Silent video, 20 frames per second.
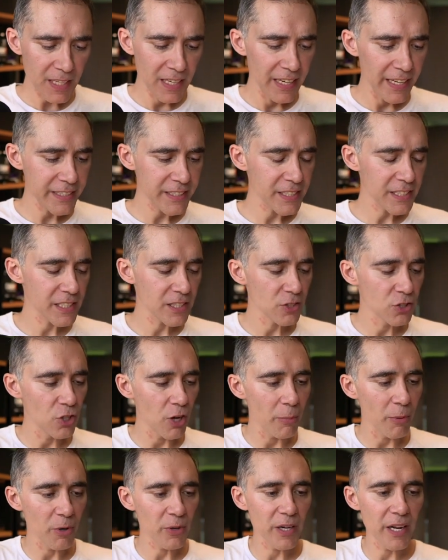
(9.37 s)
Let's
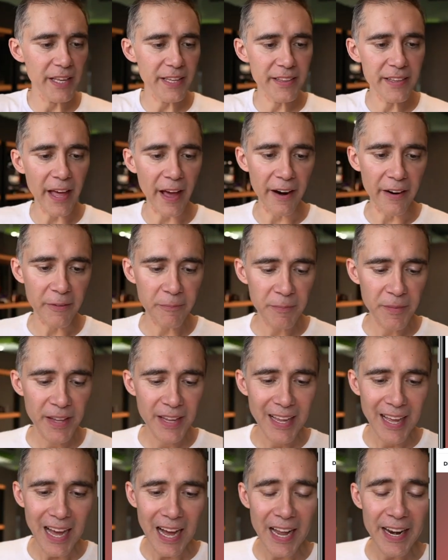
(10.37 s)
double click there.
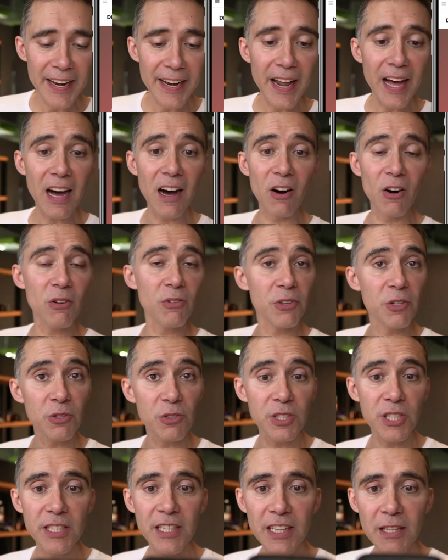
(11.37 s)
And now you
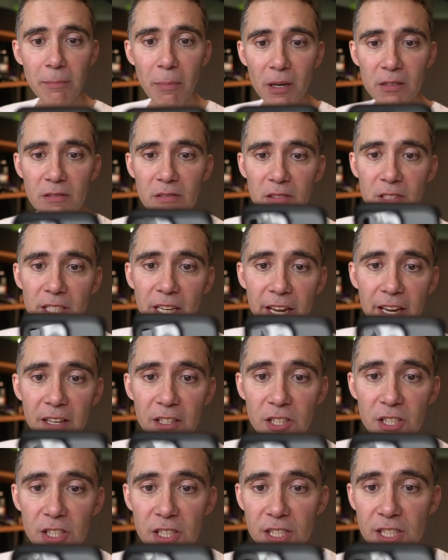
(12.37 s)
see that the button
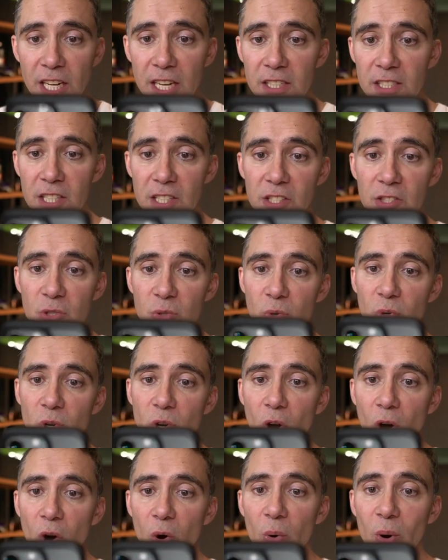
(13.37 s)
changes to
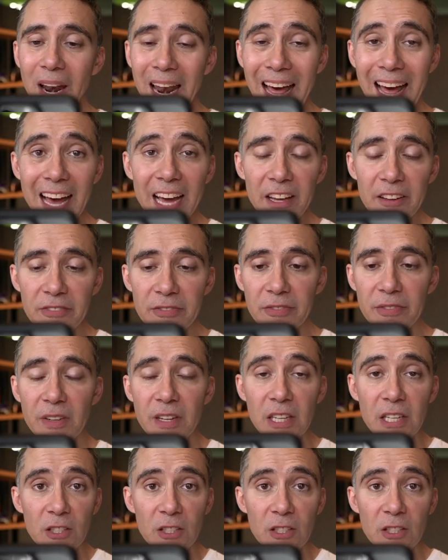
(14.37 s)
go live.